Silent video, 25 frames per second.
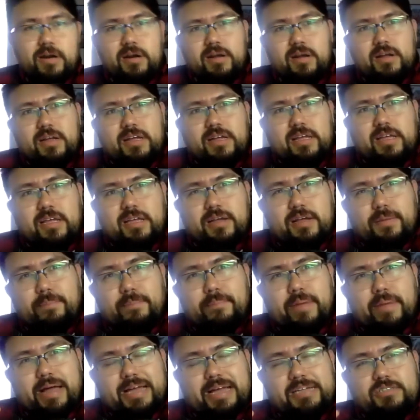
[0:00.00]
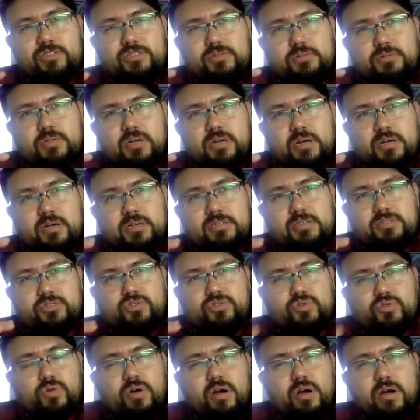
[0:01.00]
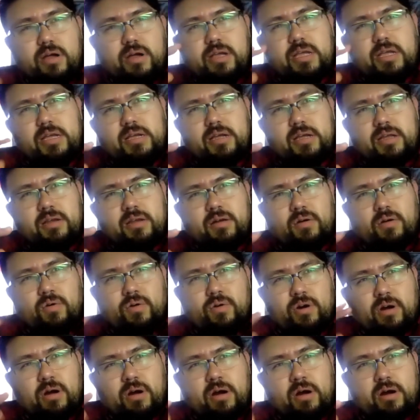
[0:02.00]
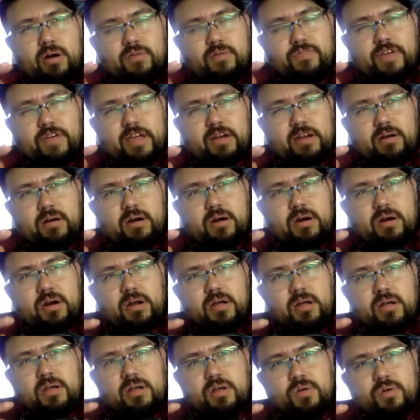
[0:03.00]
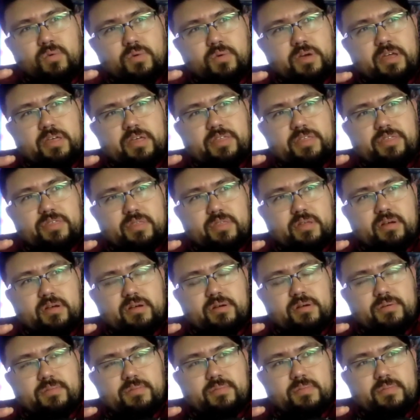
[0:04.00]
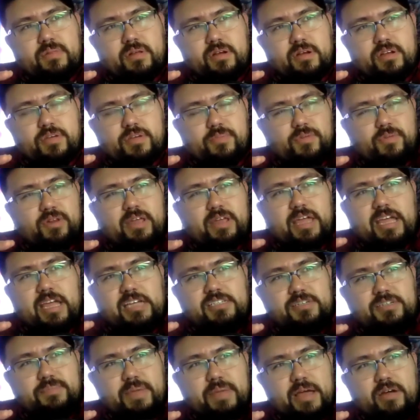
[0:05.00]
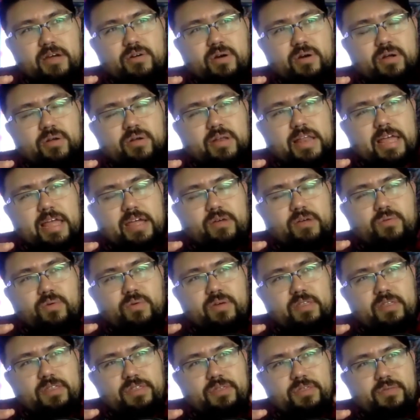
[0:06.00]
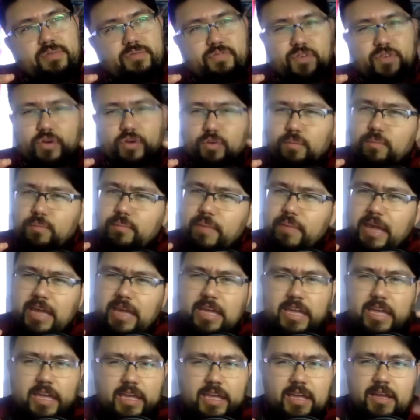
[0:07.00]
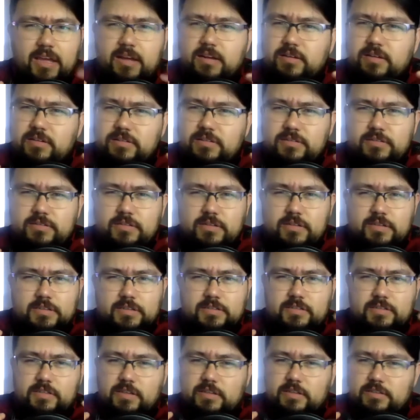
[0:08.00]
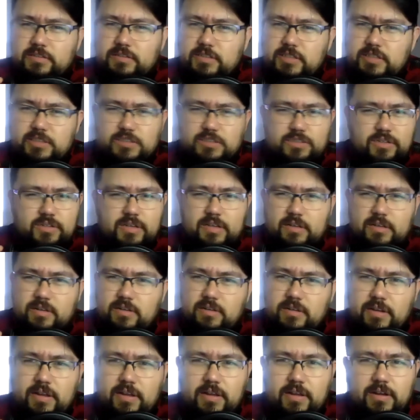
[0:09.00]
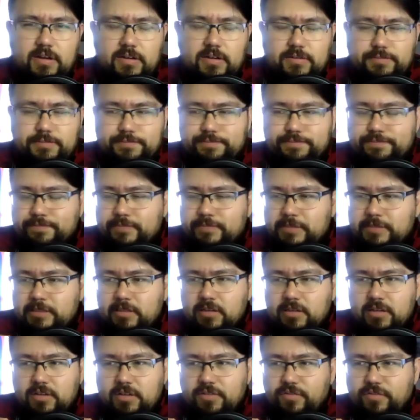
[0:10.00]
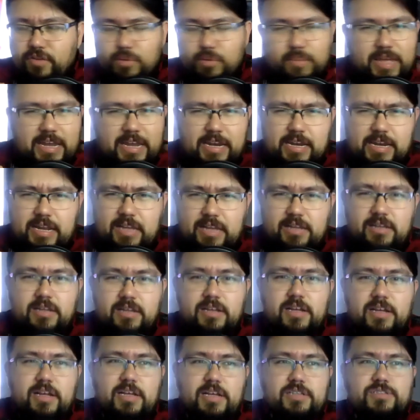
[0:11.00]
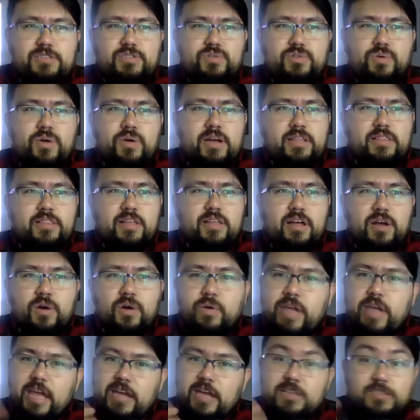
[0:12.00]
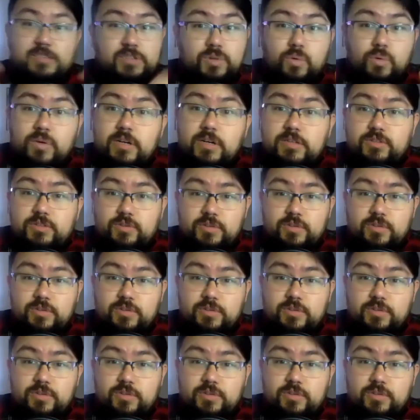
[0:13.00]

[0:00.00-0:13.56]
he combined uh, drawing and or art, fine art, with um, a communication background, like with filmmaking and, mm. and digital and um, film editing. And so I thought, okay, I still want to do this